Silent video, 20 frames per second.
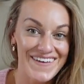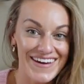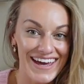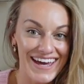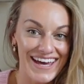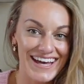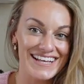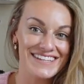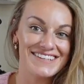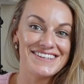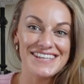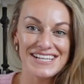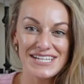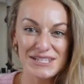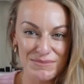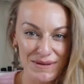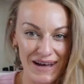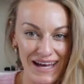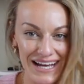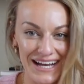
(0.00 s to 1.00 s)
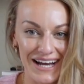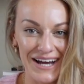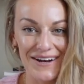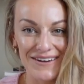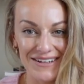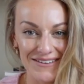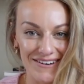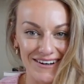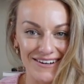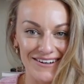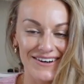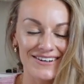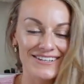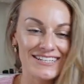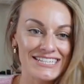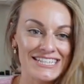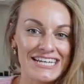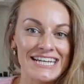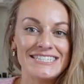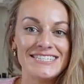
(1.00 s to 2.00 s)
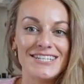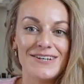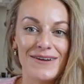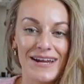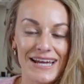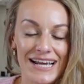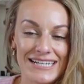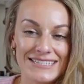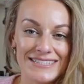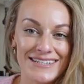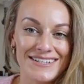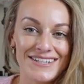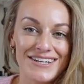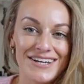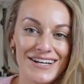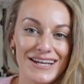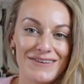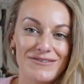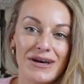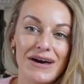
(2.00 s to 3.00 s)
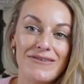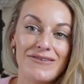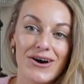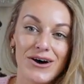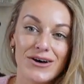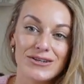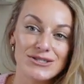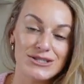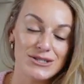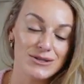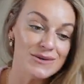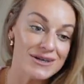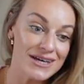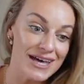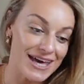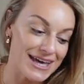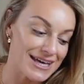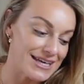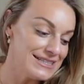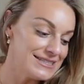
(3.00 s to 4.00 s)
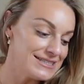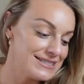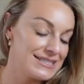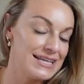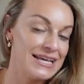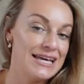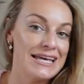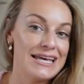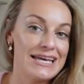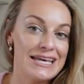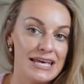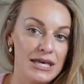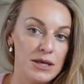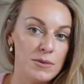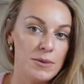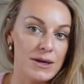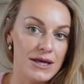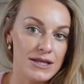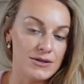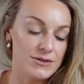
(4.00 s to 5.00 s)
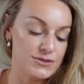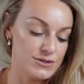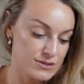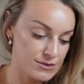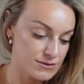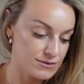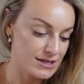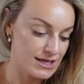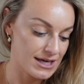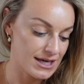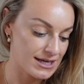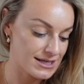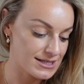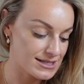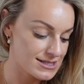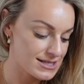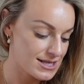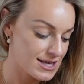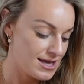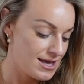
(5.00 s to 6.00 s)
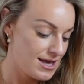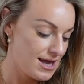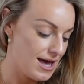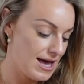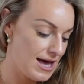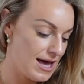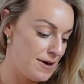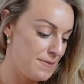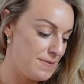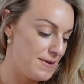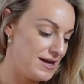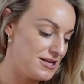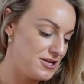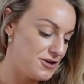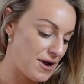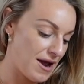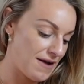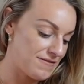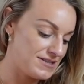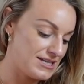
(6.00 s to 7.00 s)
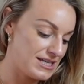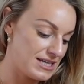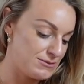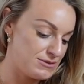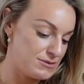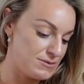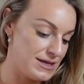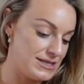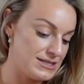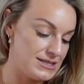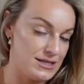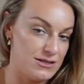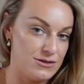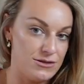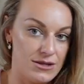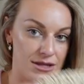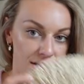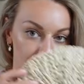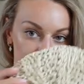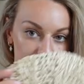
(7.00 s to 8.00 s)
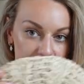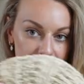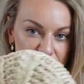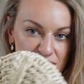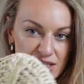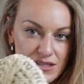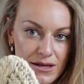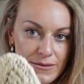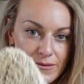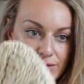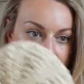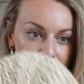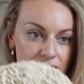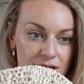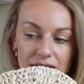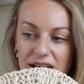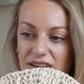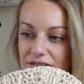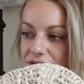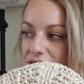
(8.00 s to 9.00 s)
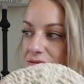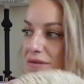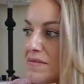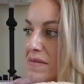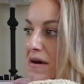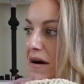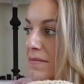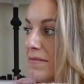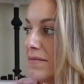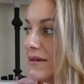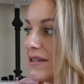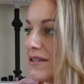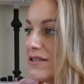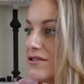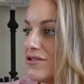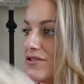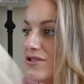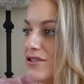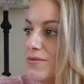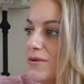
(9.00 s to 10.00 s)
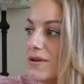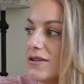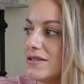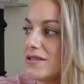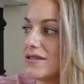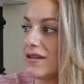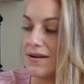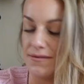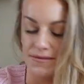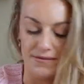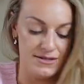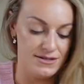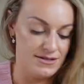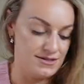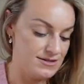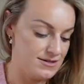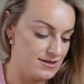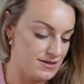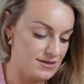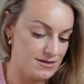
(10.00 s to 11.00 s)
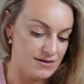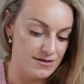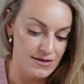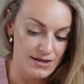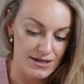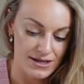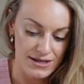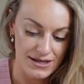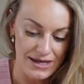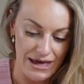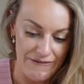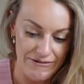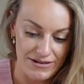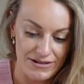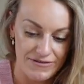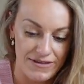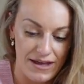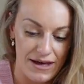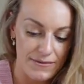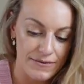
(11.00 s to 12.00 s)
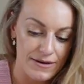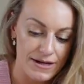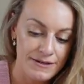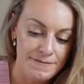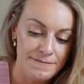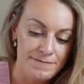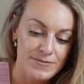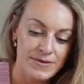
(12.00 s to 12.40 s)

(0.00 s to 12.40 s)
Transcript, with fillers: okay, so this bag I only wear on holiday, so like I said earlier, if you have a suitcase, keep it in your suitcase um, and you don't have to take up space in your thing. This I'm also going to give to my mum because she wants that one, so get rid of that one.